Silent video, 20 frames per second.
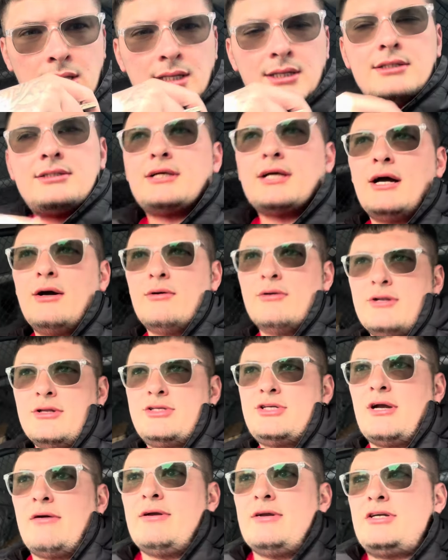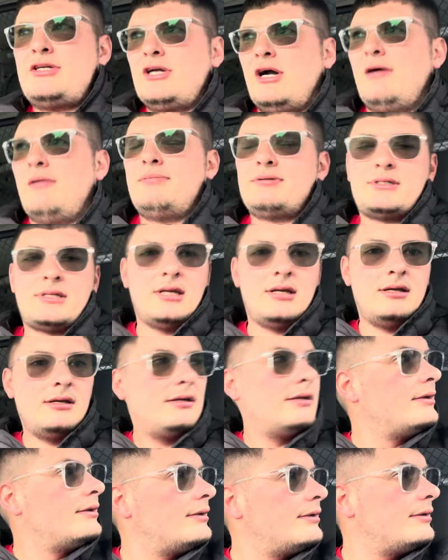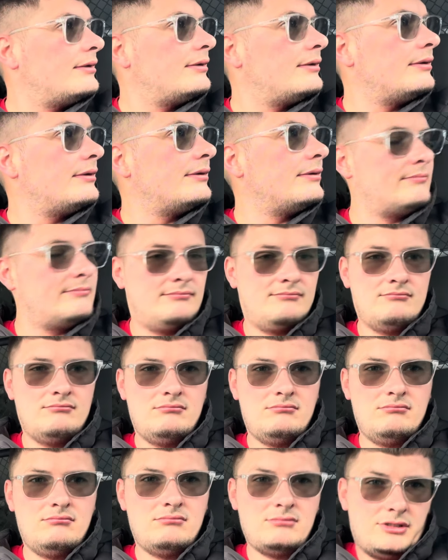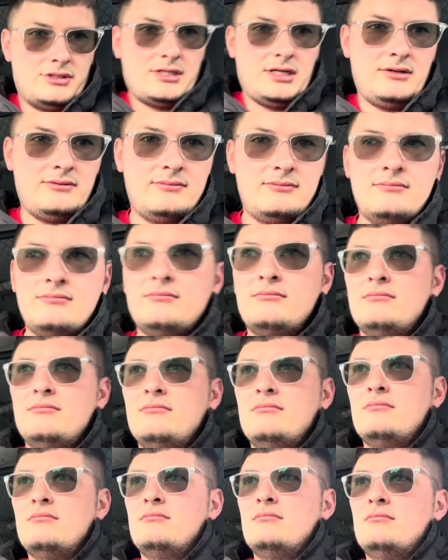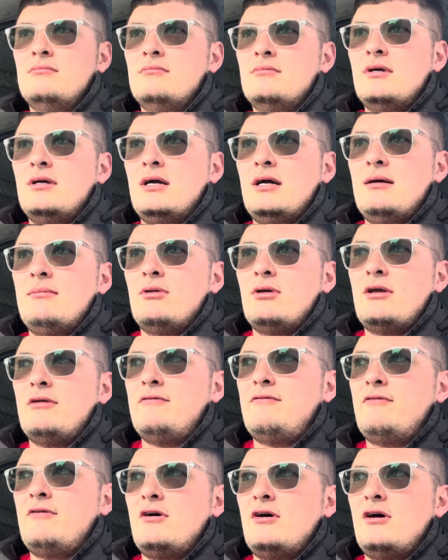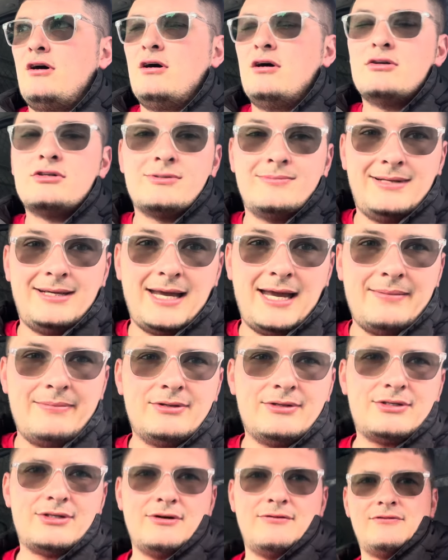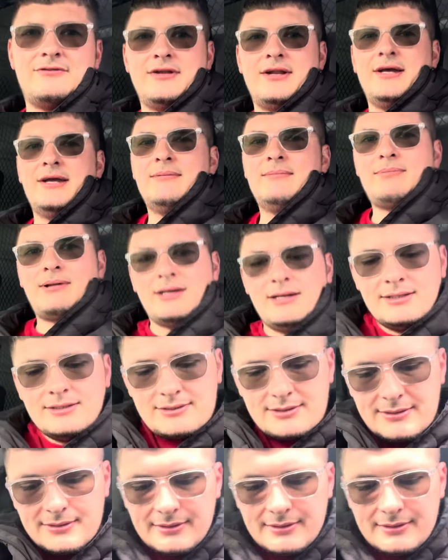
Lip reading: So at the charity shops, let's go. I'm looking for some gaming stuff today, please.